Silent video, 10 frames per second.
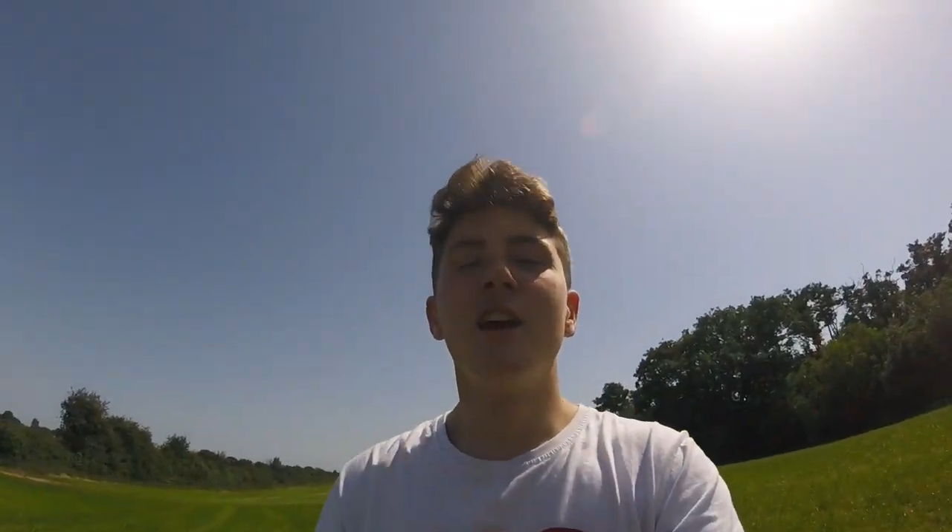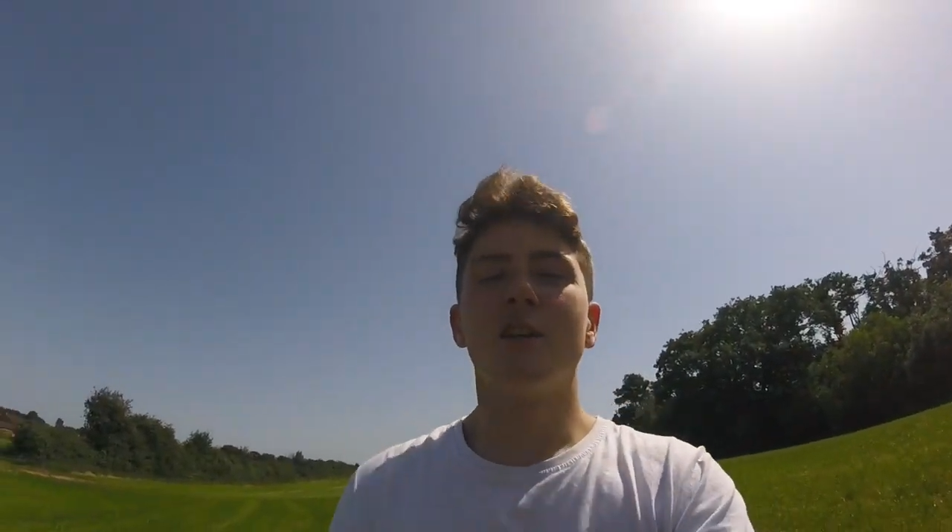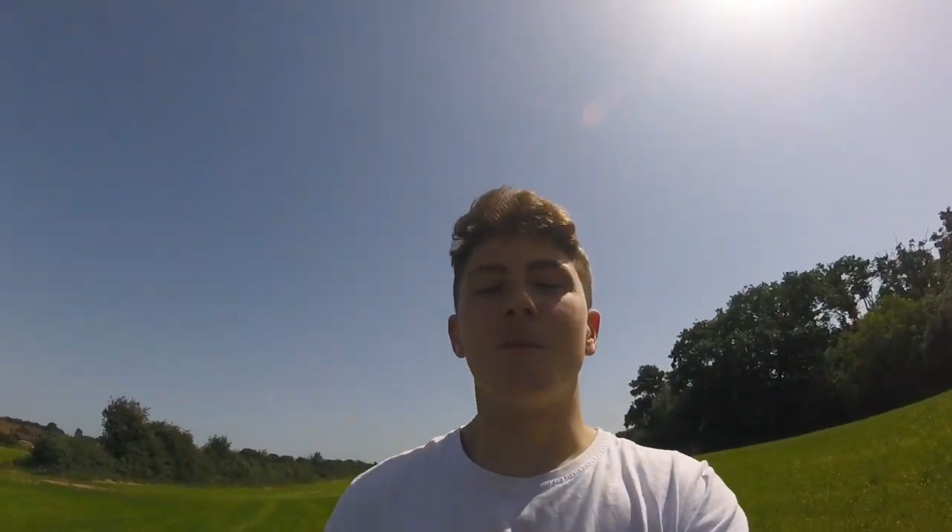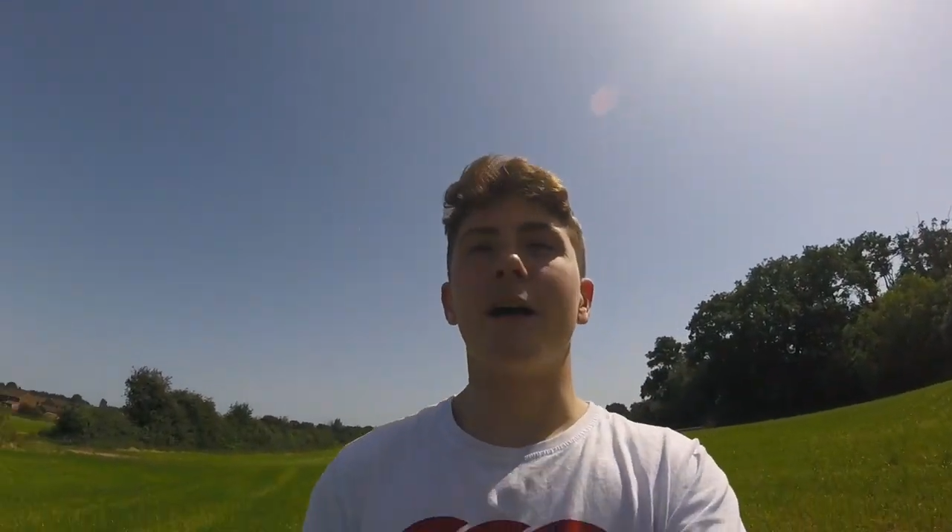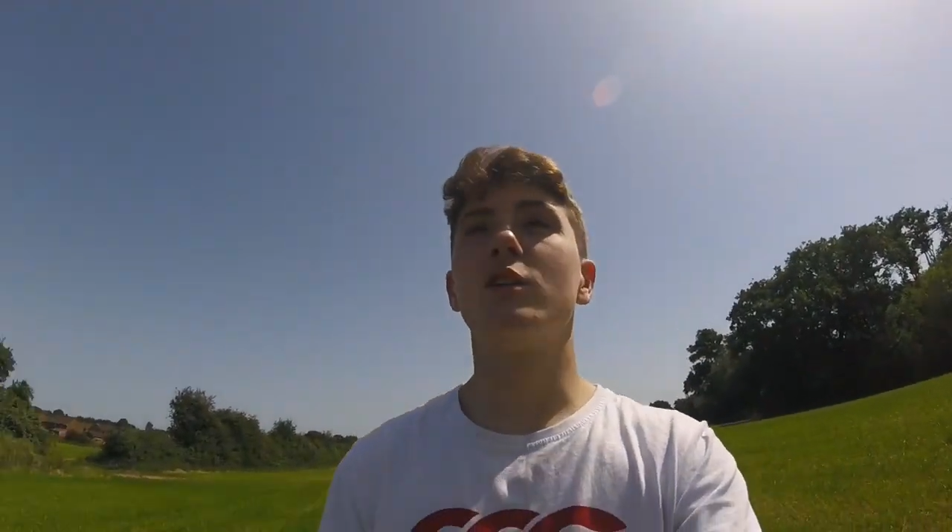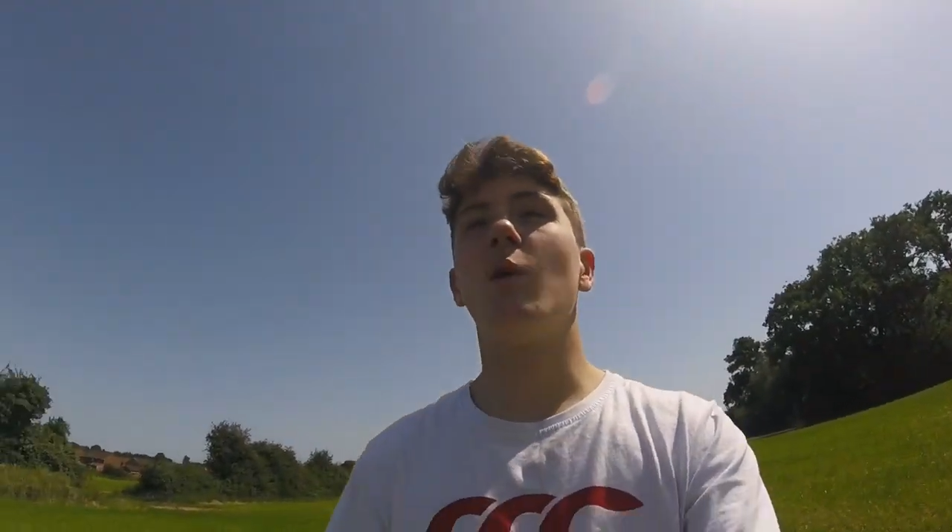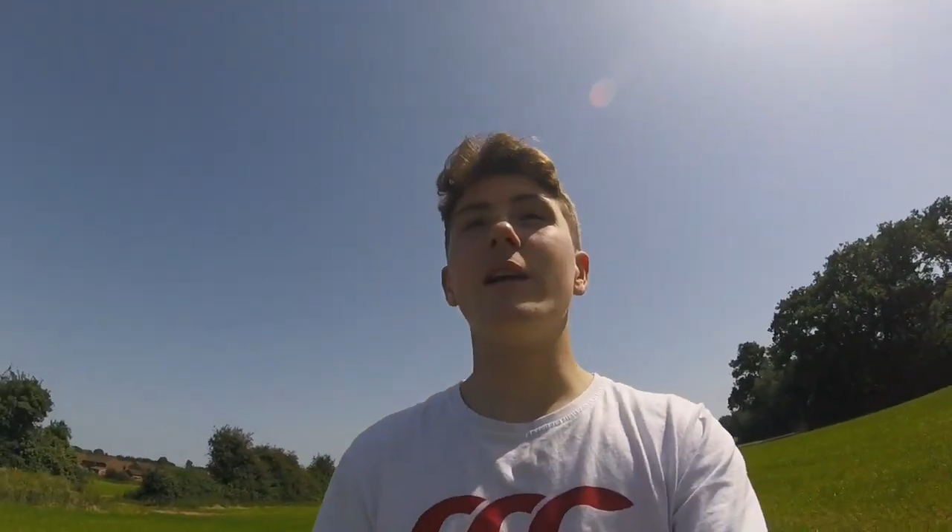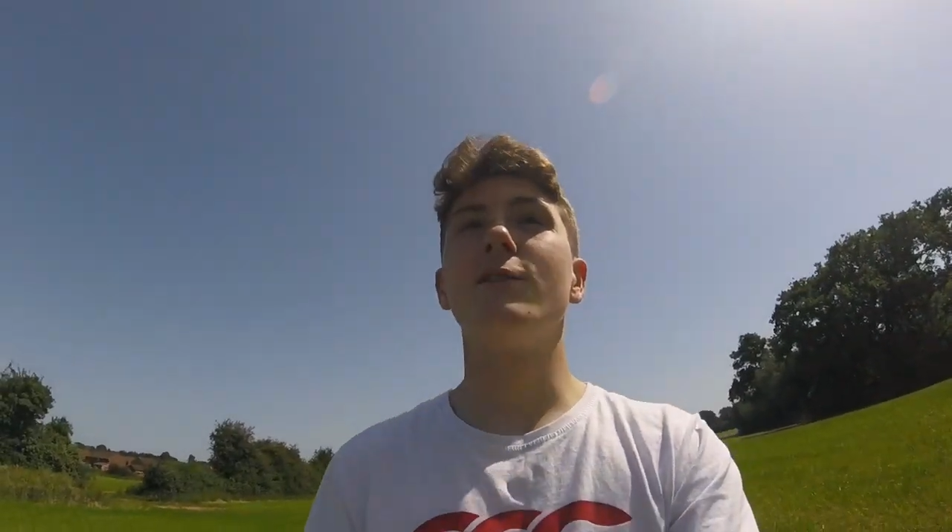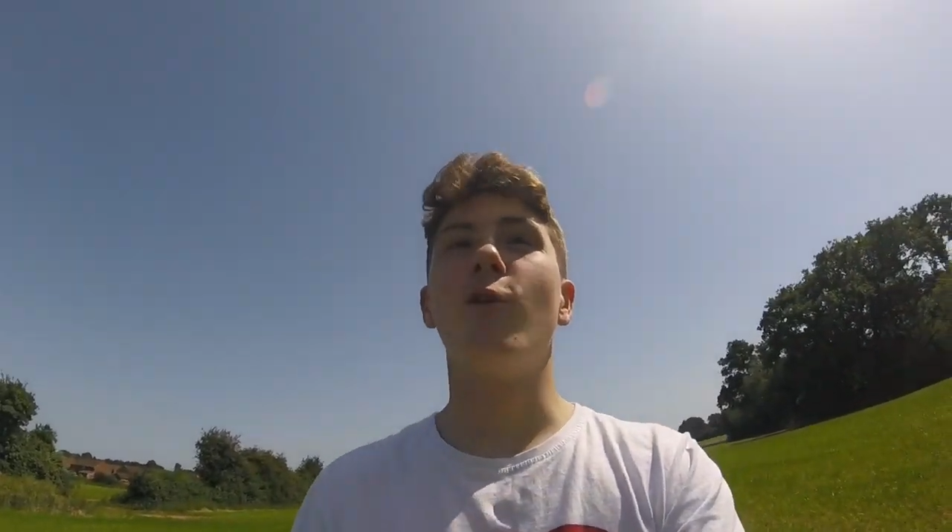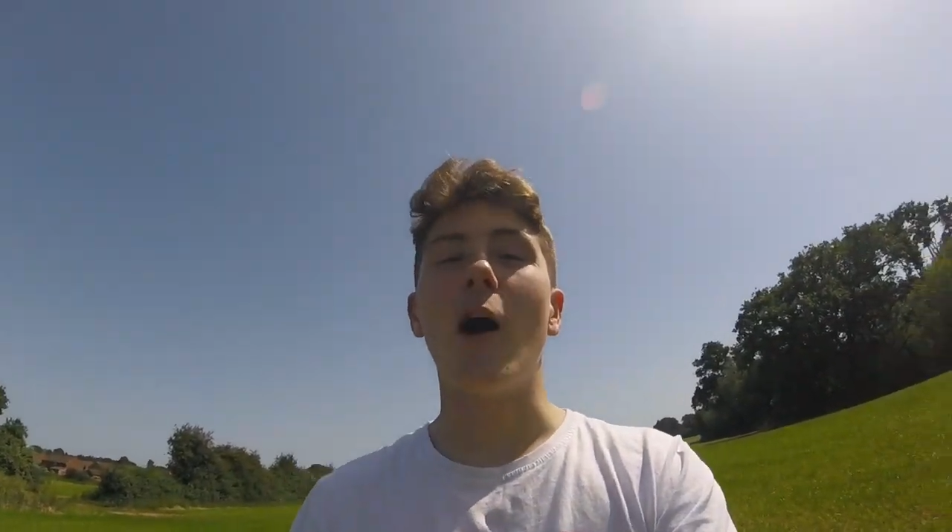spend
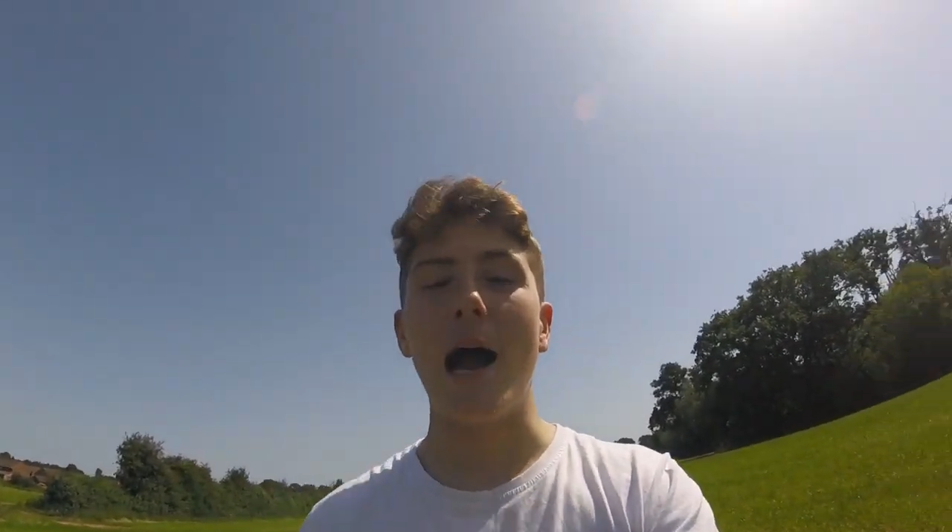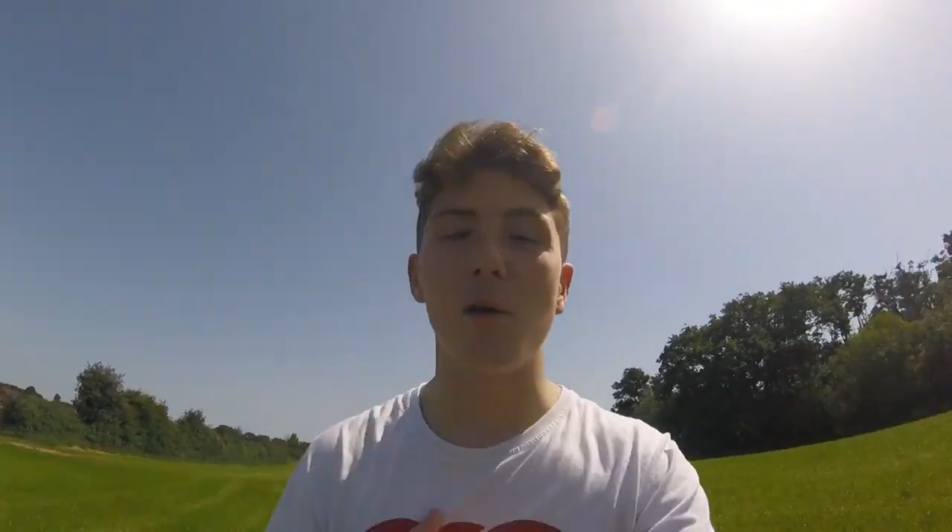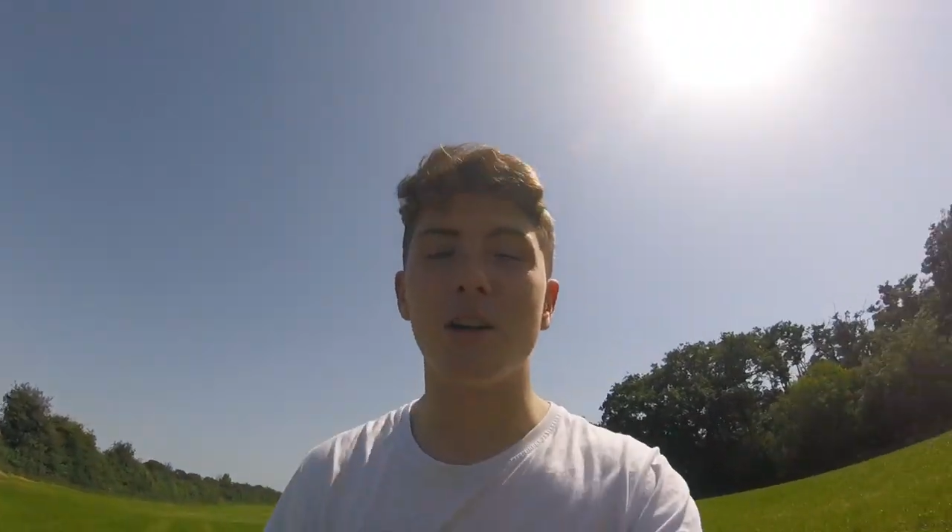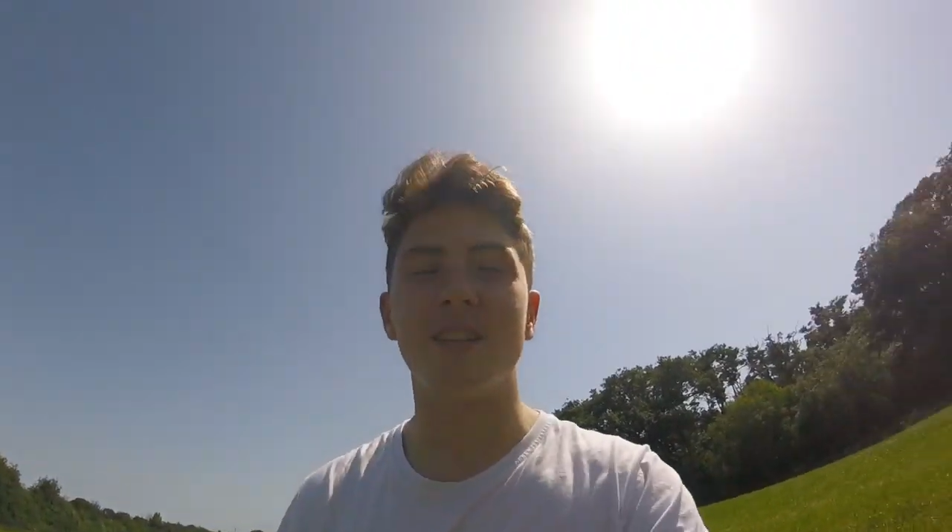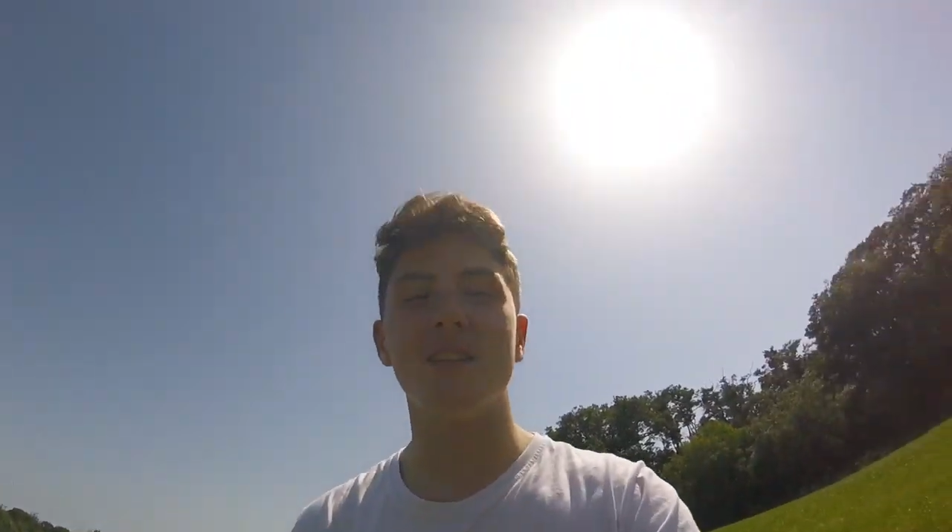24 hours